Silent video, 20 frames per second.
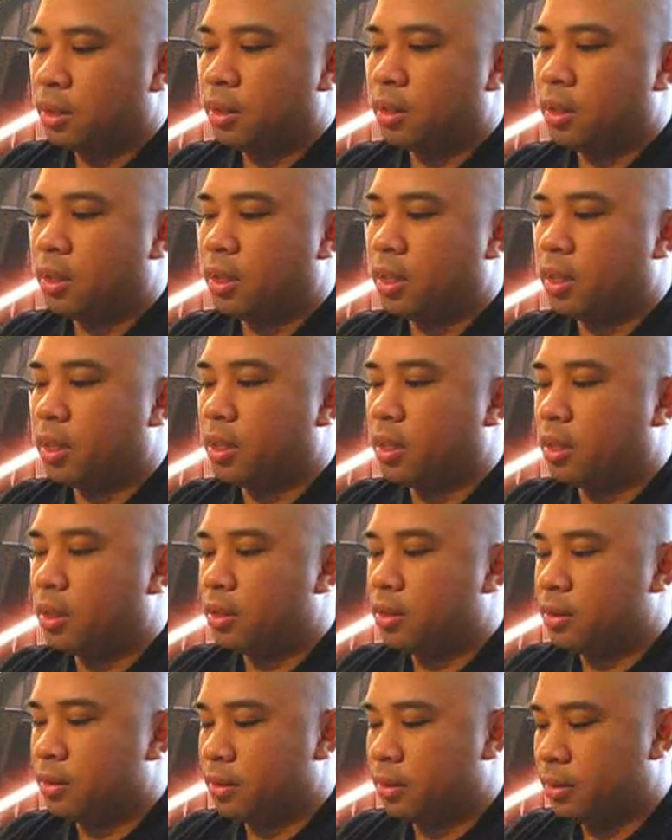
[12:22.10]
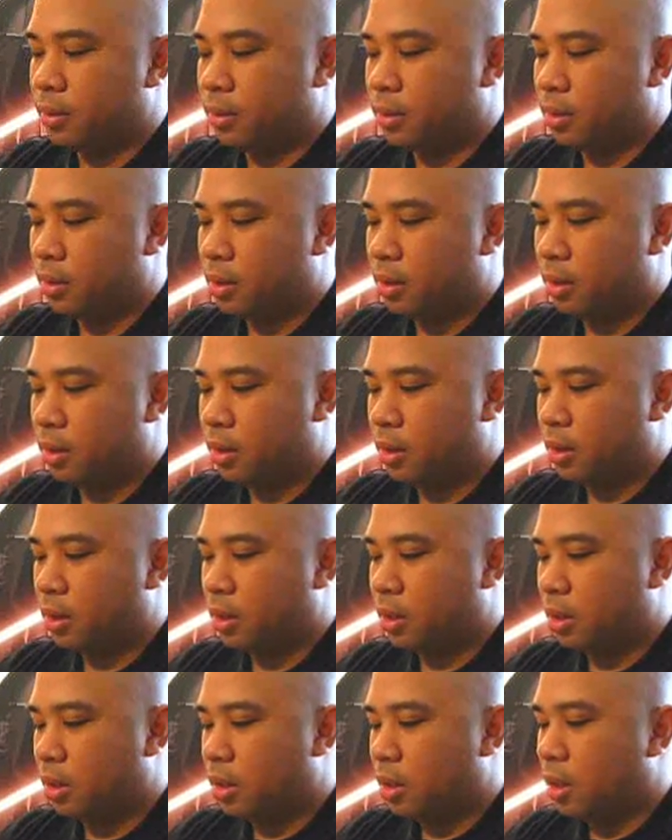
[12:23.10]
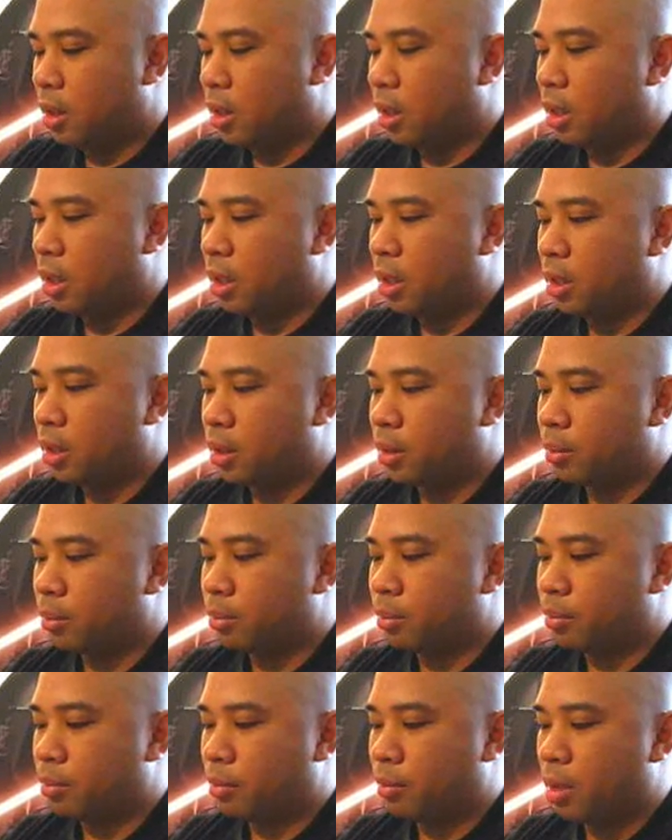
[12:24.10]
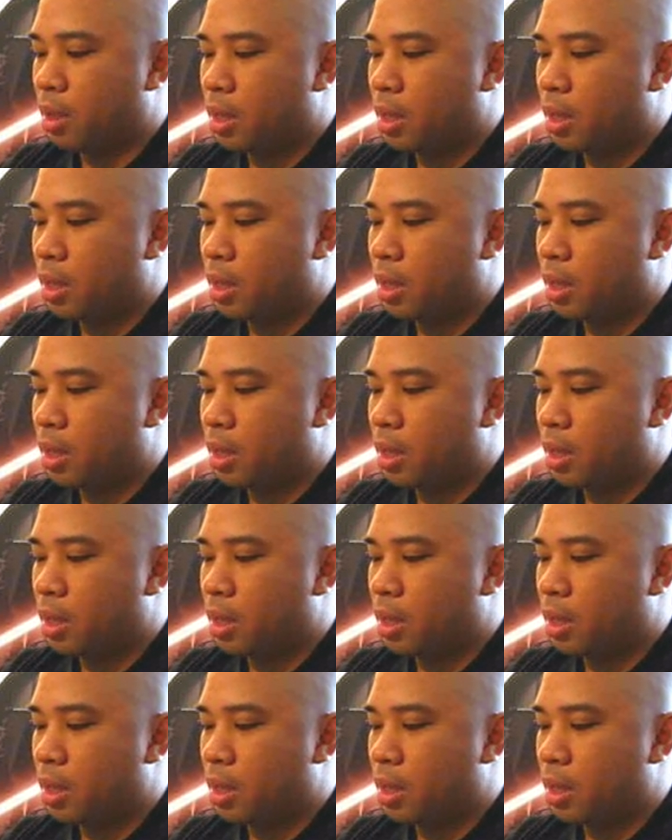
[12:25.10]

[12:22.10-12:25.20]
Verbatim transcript: So there you go. Um,